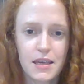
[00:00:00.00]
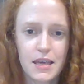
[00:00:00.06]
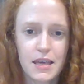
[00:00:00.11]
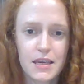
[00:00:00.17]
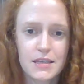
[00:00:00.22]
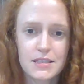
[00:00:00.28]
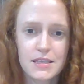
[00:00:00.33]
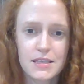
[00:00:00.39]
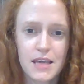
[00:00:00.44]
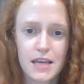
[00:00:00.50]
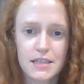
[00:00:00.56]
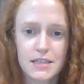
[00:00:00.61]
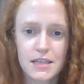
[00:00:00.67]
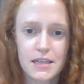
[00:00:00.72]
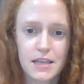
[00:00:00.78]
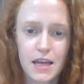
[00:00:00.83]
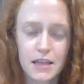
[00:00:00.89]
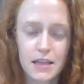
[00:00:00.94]
is yet
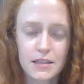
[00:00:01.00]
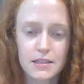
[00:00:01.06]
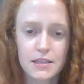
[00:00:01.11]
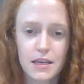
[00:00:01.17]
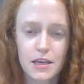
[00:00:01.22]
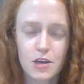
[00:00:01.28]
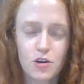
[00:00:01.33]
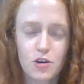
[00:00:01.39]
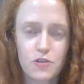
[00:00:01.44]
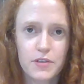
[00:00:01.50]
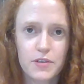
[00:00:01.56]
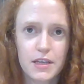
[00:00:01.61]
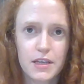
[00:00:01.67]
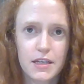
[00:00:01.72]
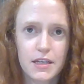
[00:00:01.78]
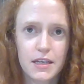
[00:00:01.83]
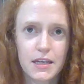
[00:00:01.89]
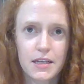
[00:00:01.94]
another day of
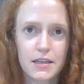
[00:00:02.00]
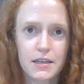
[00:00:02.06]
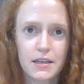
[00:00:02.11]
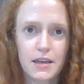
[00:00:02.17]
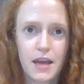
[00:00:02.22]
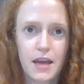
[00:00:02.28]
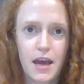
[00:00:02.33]
learning.